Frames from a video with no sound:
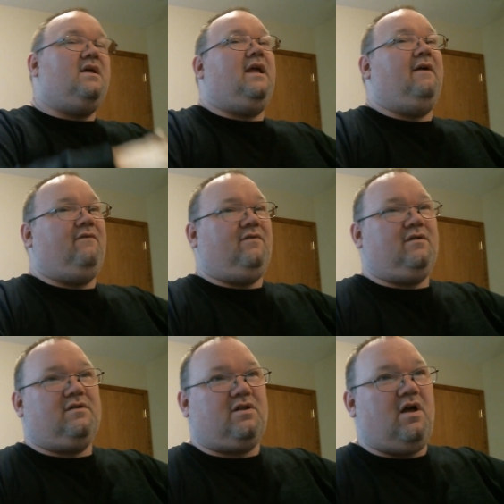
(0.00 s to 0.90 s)
If you
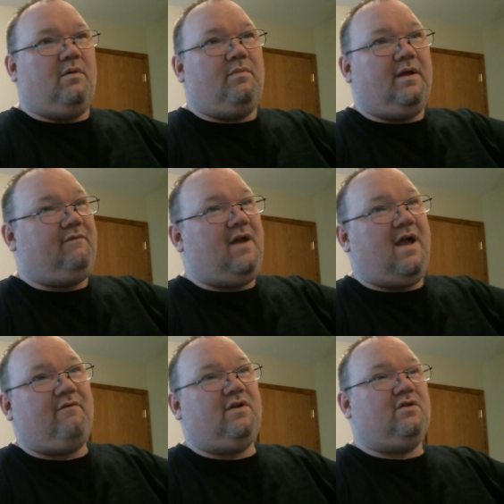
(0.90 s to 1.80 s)
sub, if you
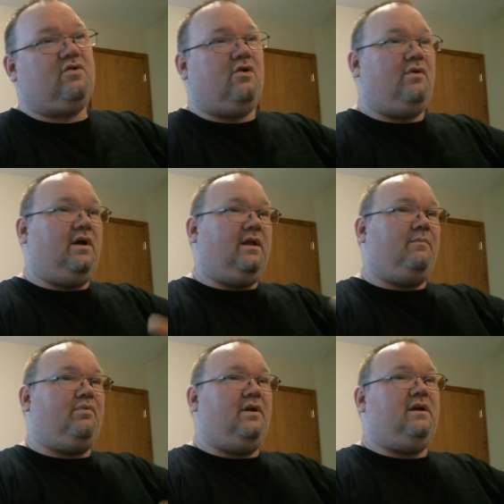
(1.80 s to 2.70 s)
haven't done so already,
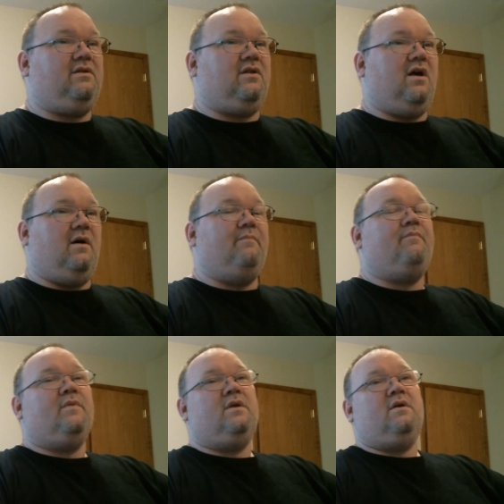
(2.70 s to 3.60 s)
please sub.
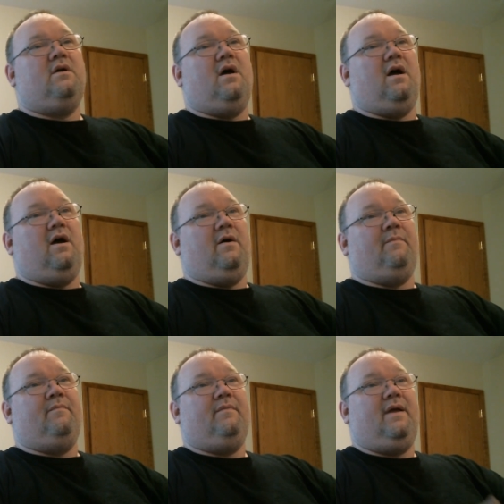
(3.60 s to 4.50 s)

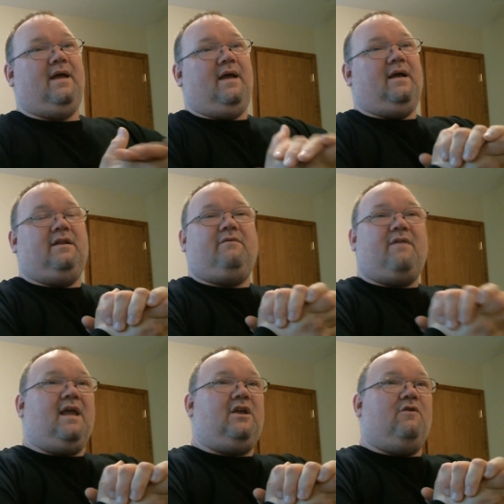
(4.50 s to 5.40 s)
Um, and
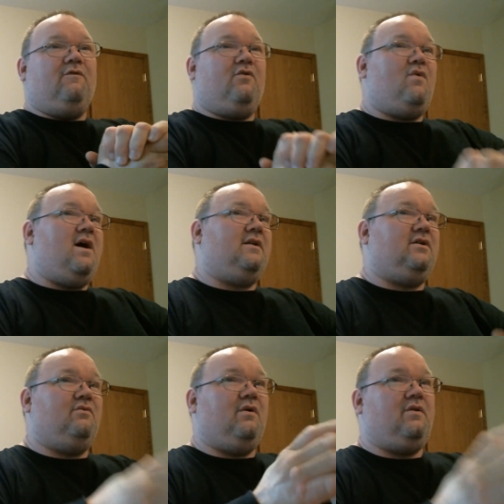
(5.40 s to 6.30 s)
thank you for
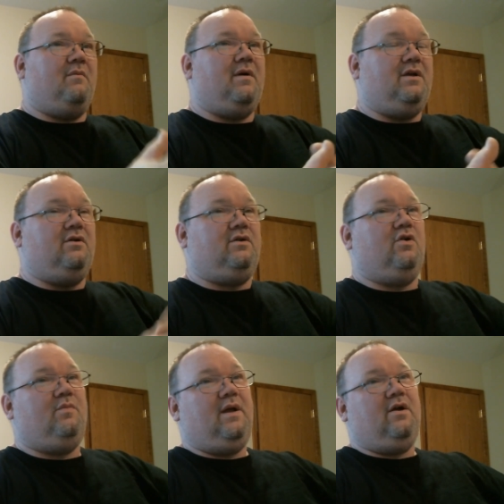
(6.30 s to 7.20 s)
watching, whether my
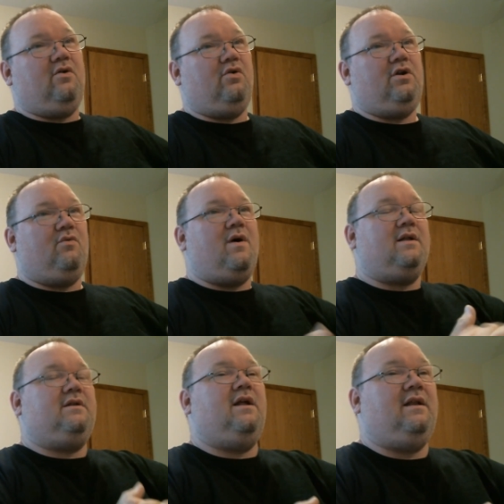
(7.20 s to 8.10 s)
YouTube here or you're
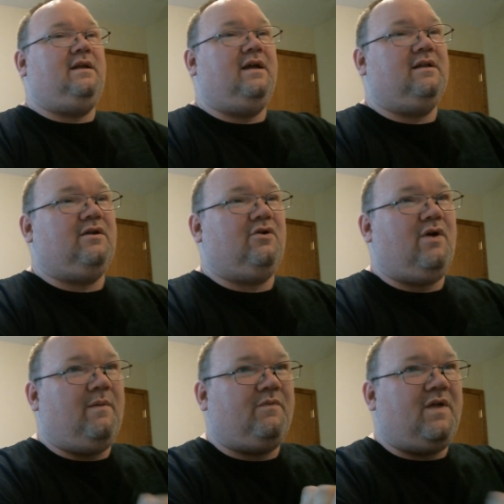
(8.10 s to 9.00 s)
watching on the
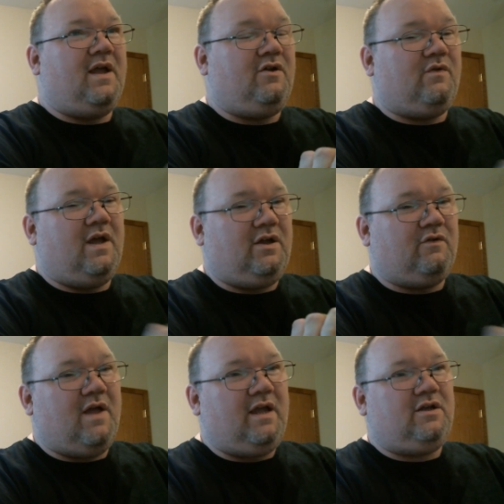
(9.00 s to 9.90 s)
Instagram. Thank you, thank you,
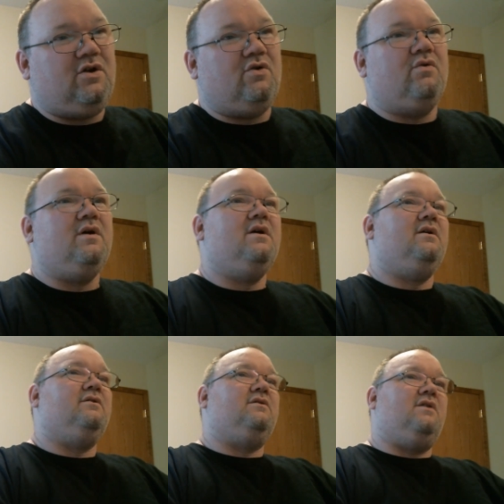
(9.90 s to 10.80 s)
thank you.
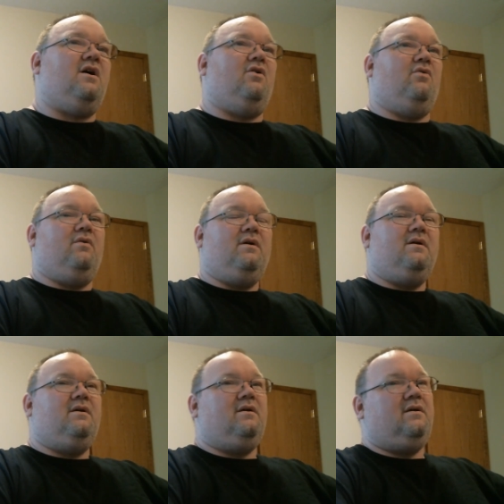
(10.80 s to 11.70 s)
So,
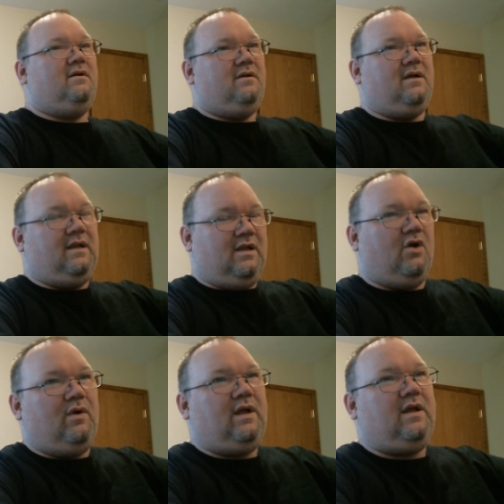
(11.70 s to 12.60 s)
until
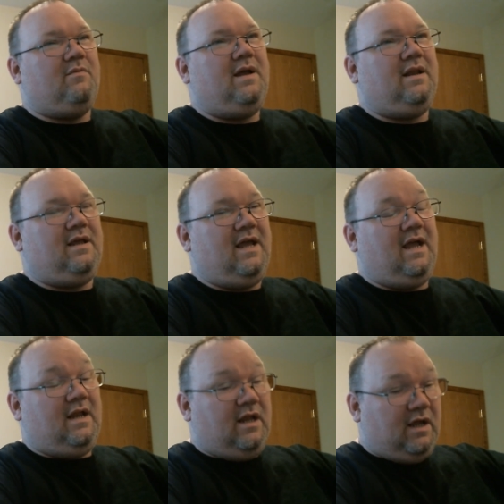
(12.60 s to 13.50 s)
we can meet
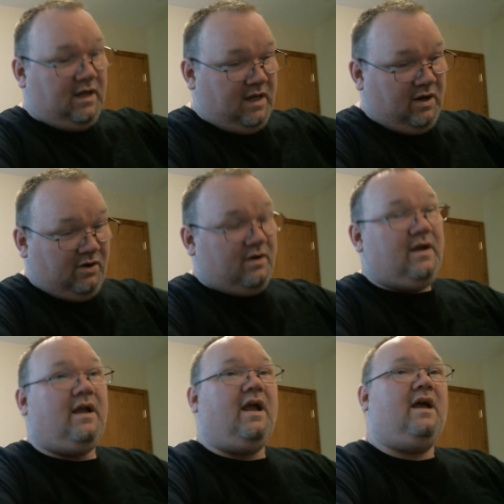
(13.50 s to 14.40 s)
again here
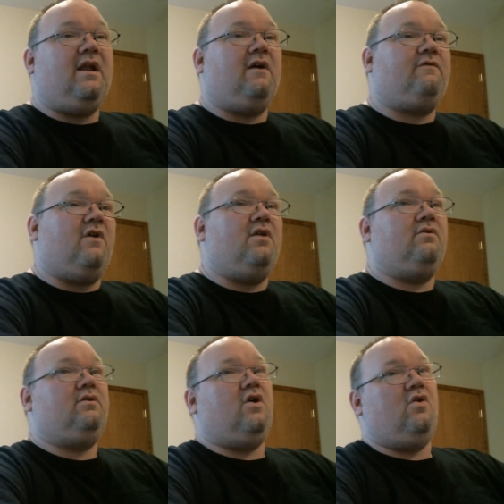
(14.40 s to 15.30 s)
in our
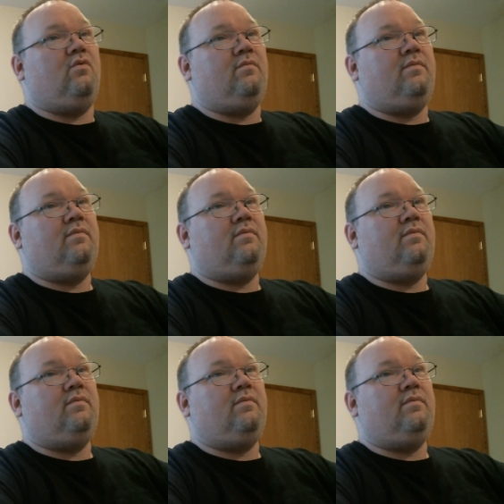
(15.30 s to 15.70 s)
Thunderdome.